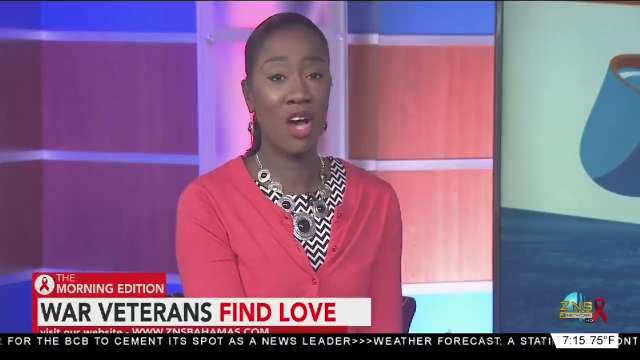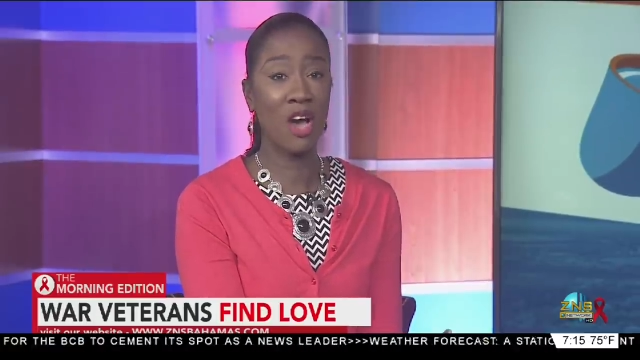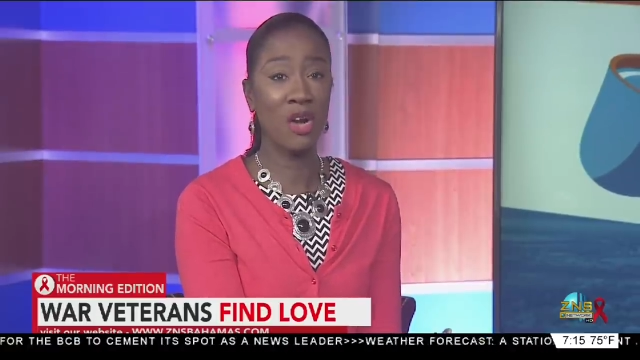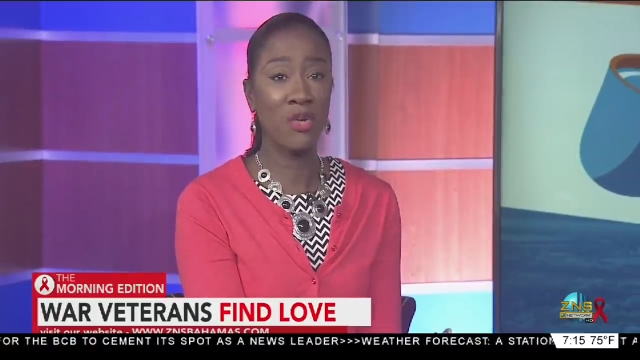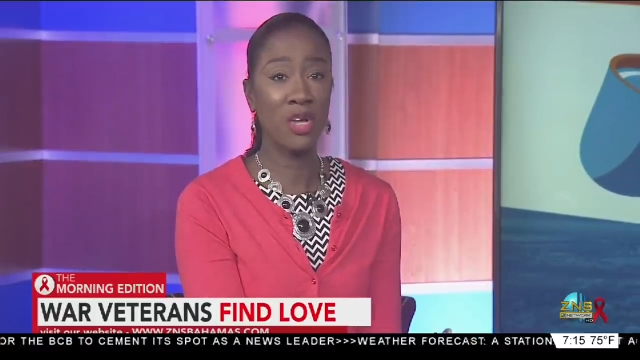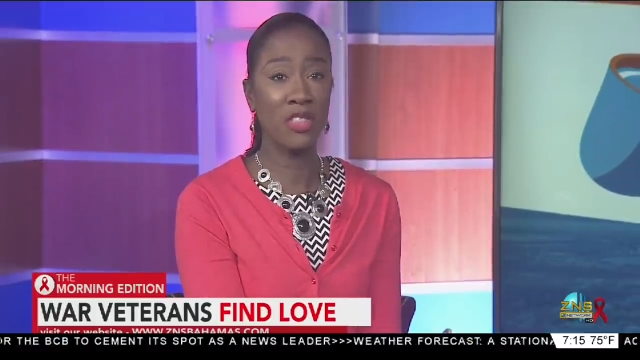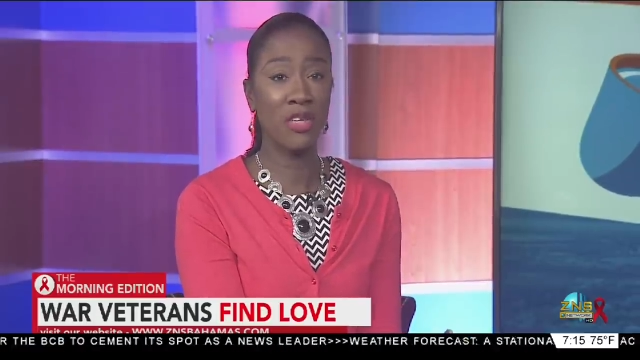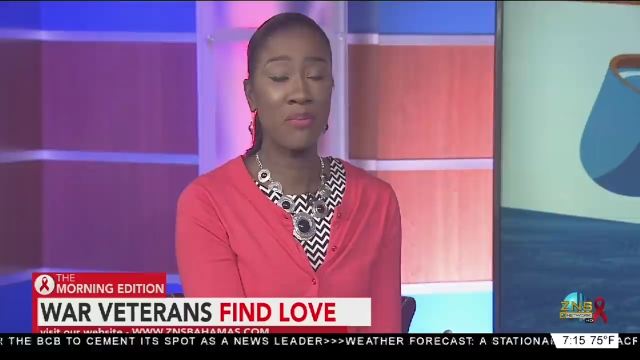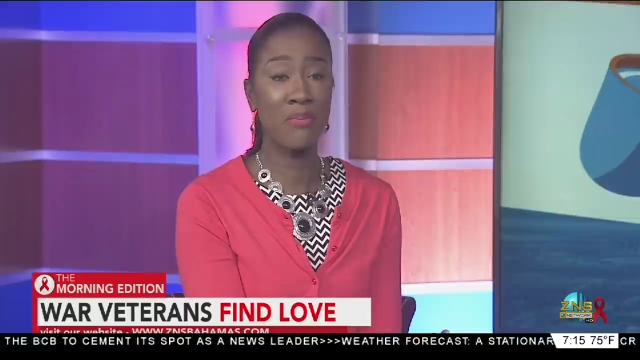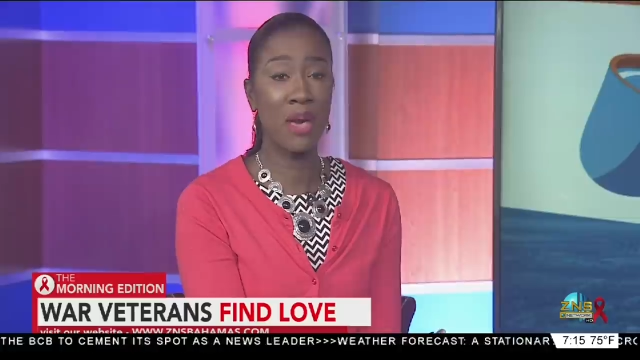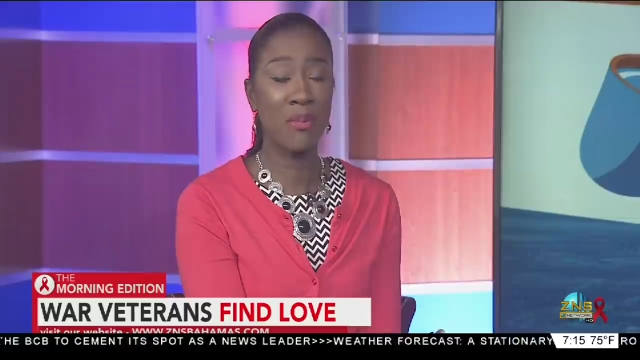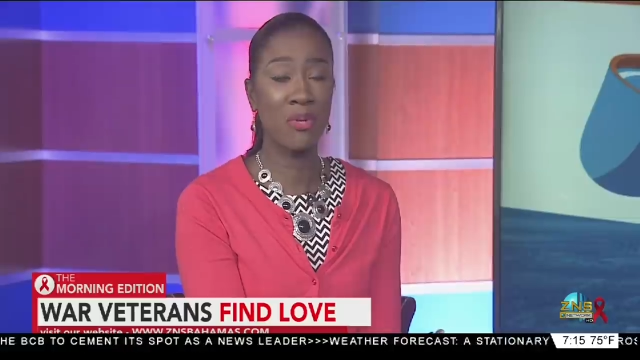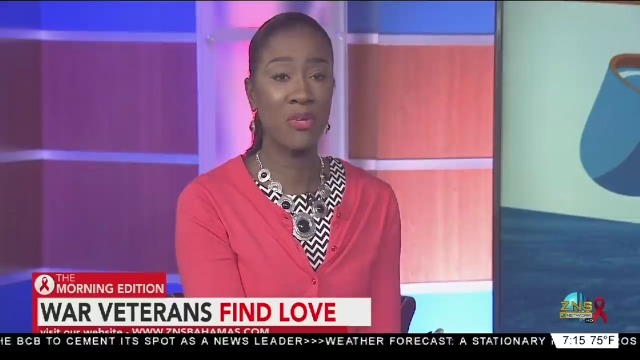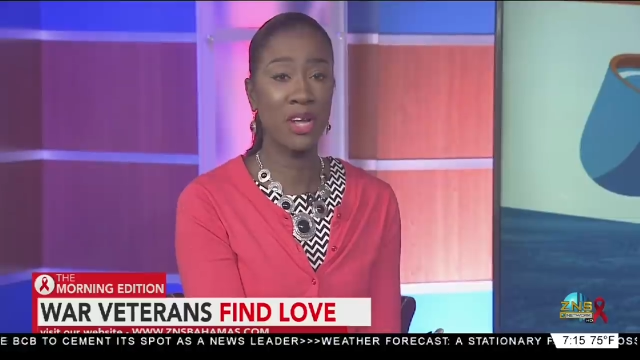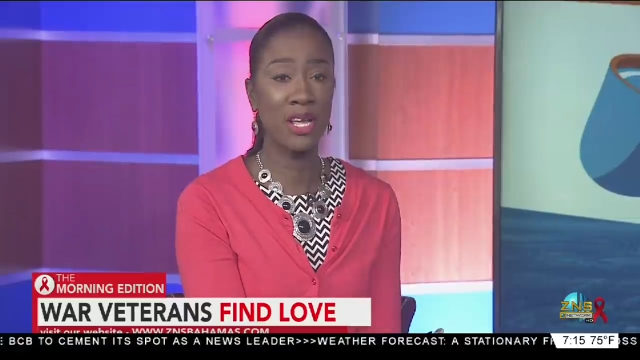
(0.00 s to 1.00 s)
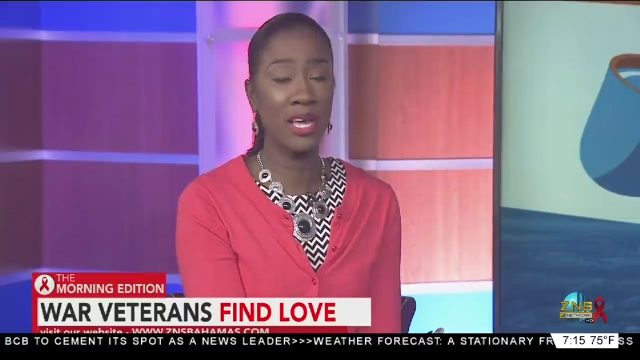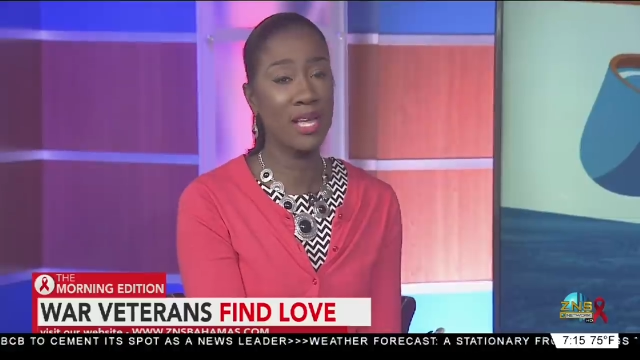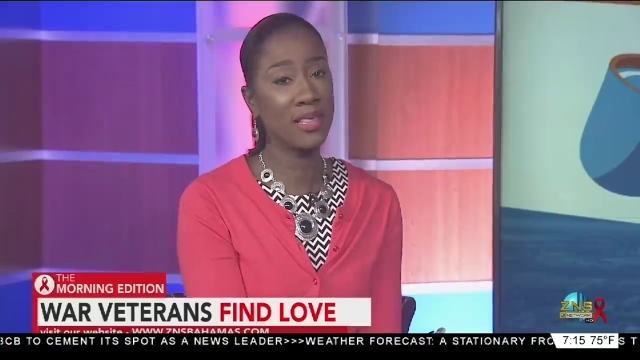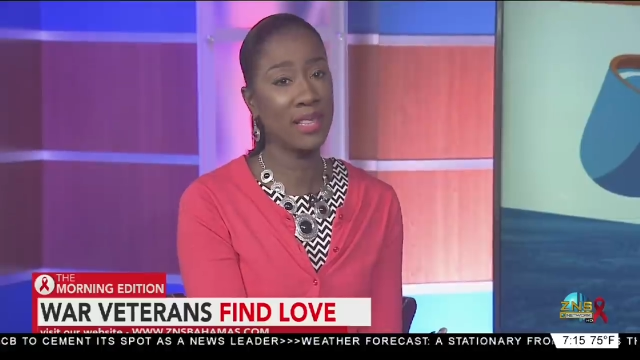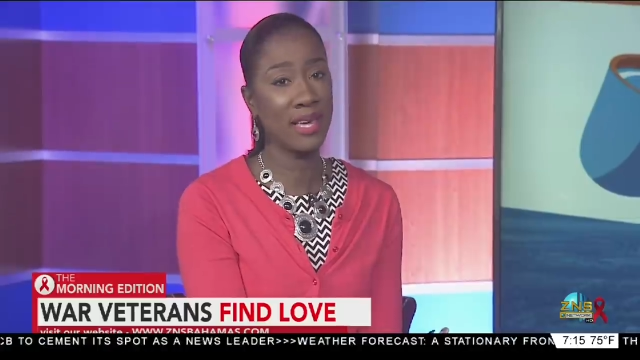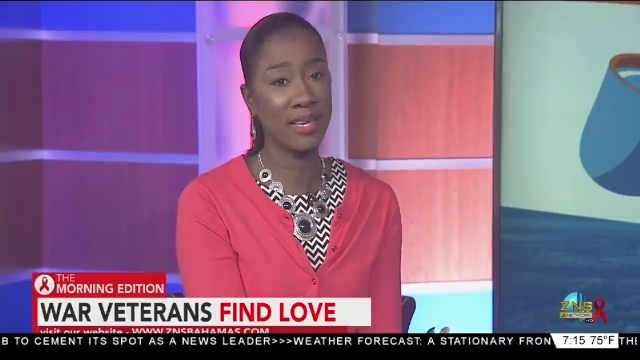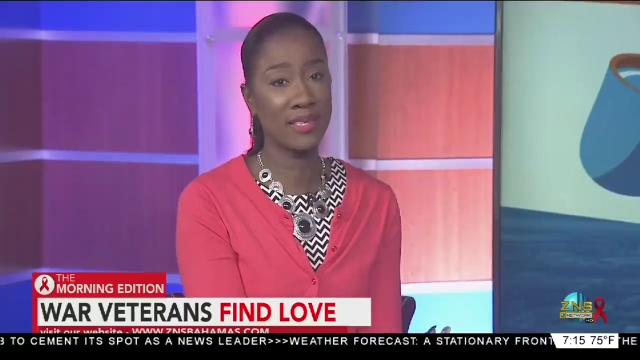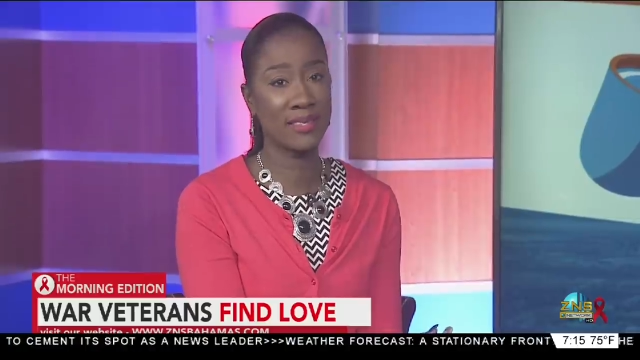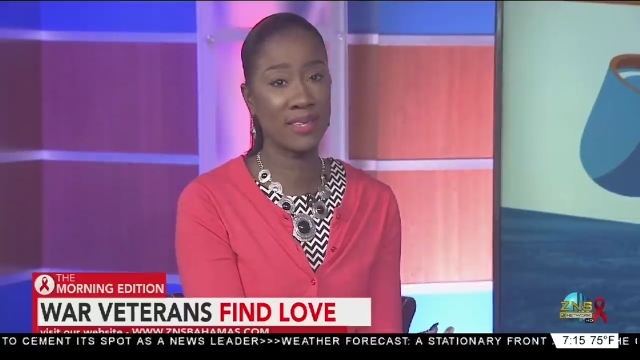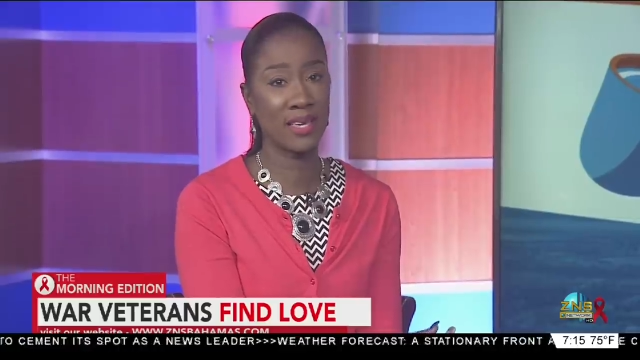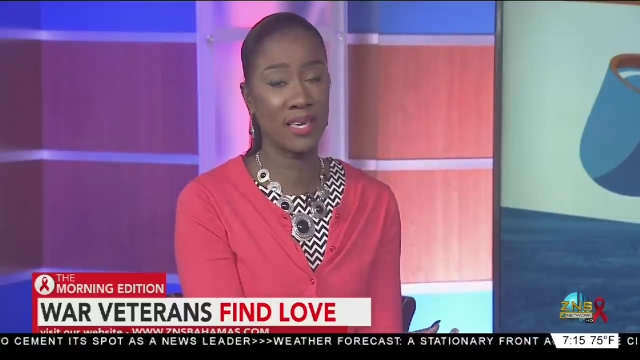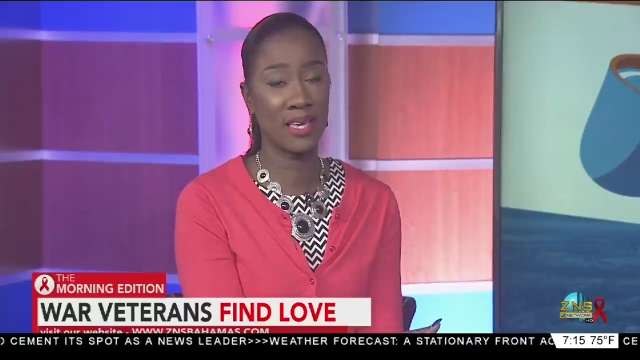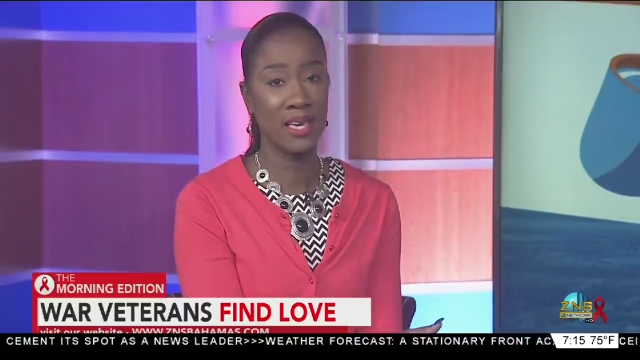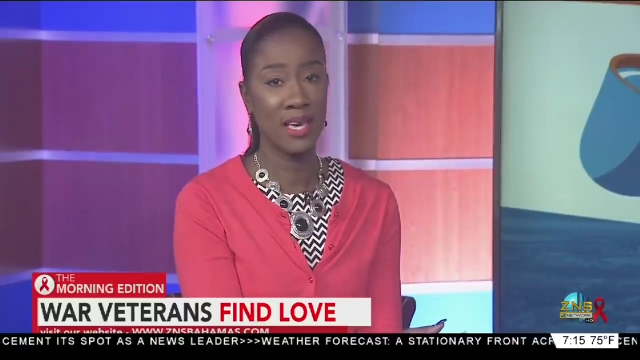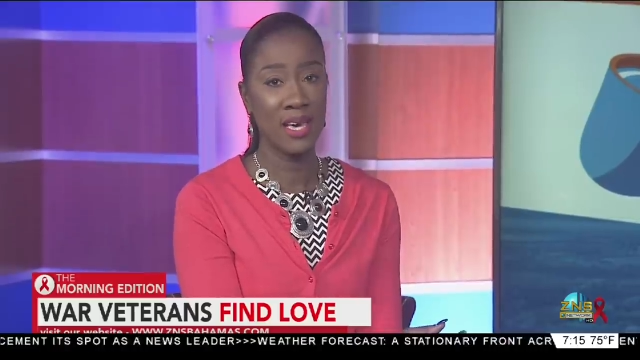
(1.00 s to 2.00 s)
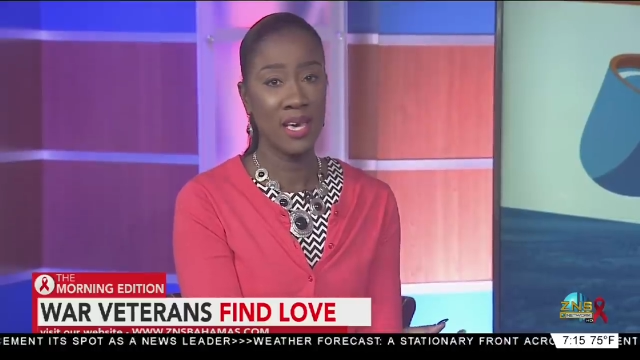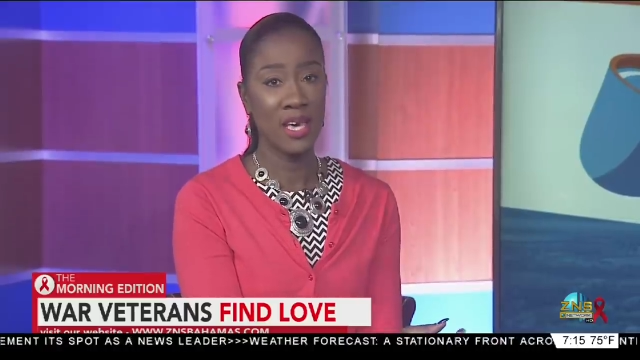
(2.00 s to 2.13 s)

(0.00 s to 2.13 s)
honoring the memory and legacy.